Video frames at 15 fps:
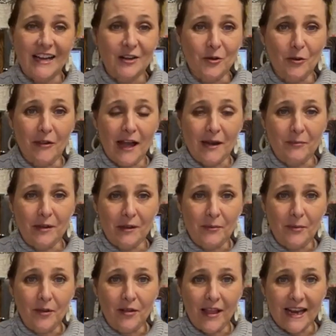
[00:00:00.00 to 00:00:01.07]
I know a lot of
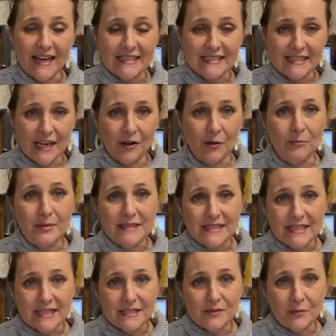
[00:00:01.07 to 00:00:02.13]
people, like I said, are
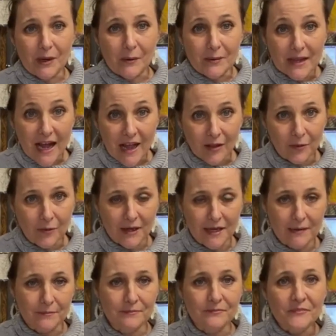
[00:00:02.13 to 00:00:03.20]
busy this week with
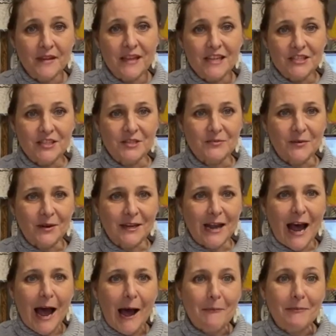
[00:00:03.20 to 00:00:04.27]
Halloween, just wanted
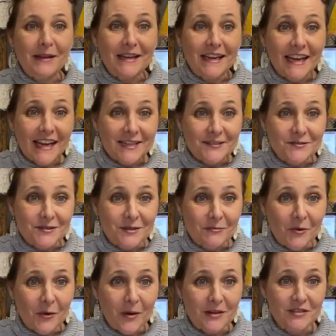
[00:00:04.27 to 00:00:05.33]
to hop in and answer
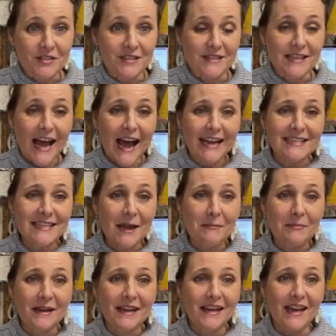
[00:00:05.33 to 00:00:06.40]
some questions. Hi,
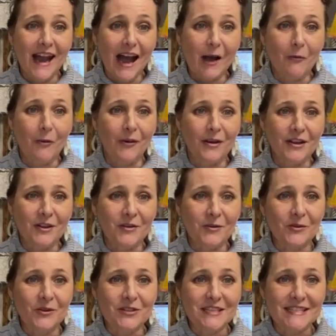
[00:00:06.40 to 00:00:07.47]
Debbie. How are
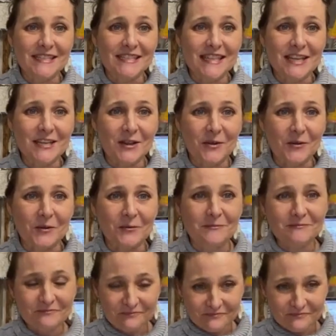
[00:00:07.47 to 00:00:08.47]
you? Good to see you.